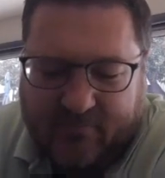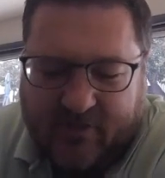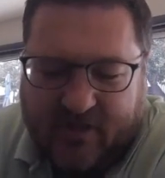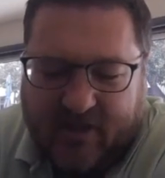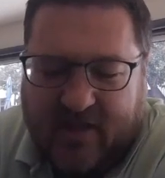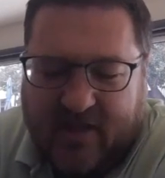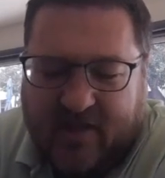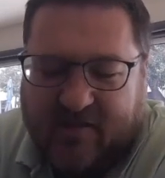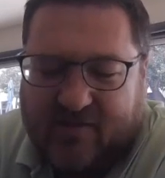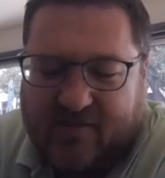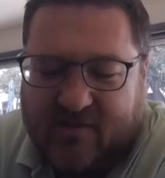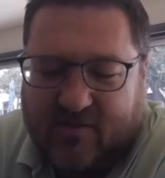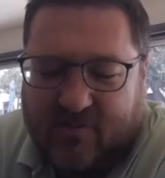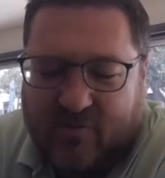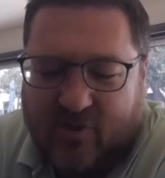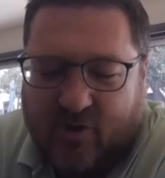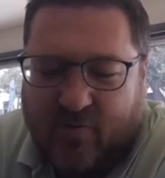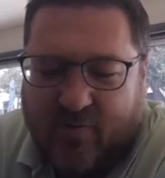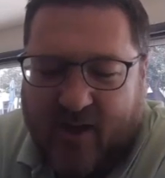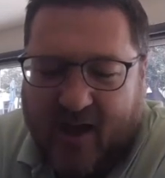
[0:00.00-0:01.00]
needs to
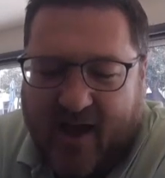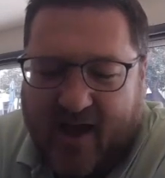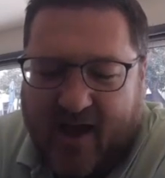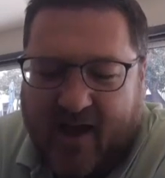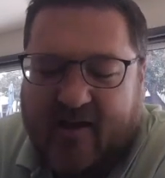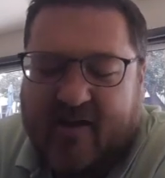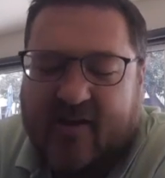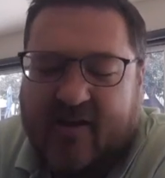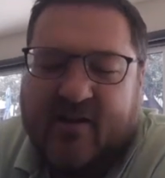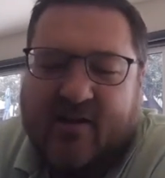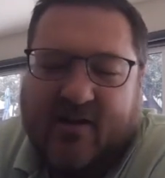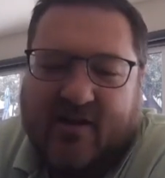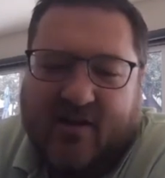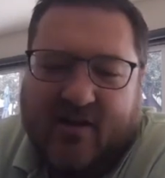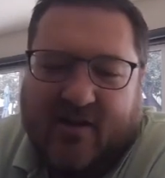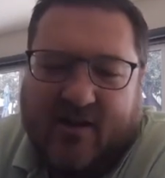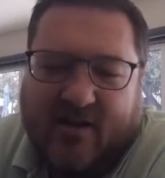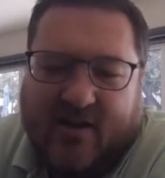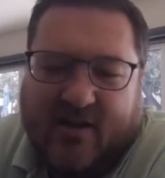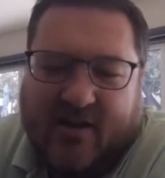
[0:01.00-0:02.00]
roll back
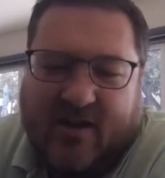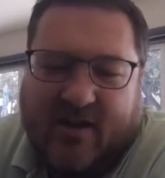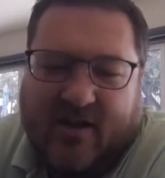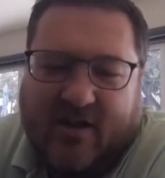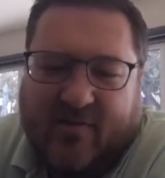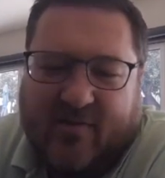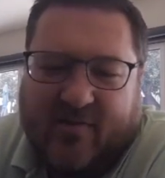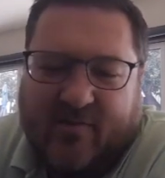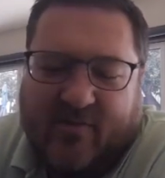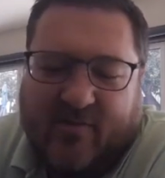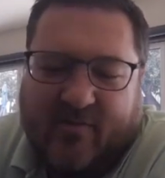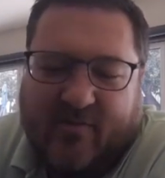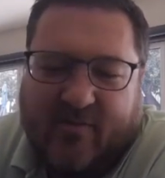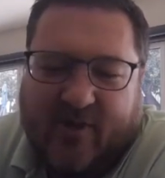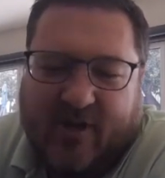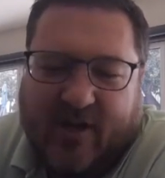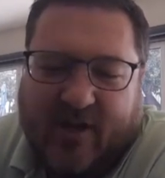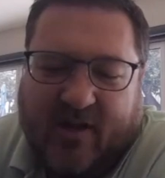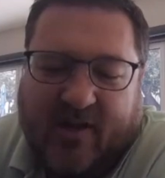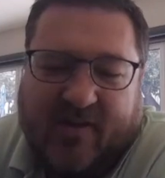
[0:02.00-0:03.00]

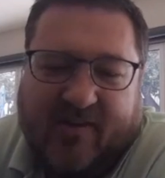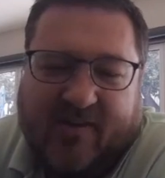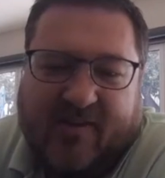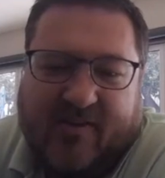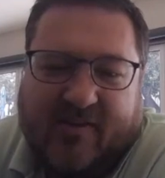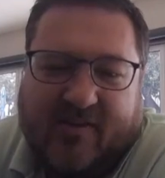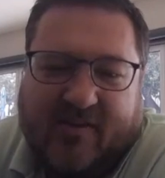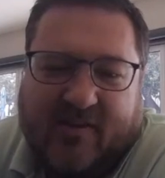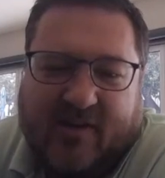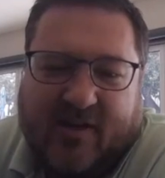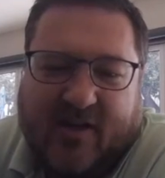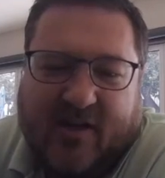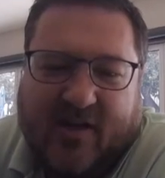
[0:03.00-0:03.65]
because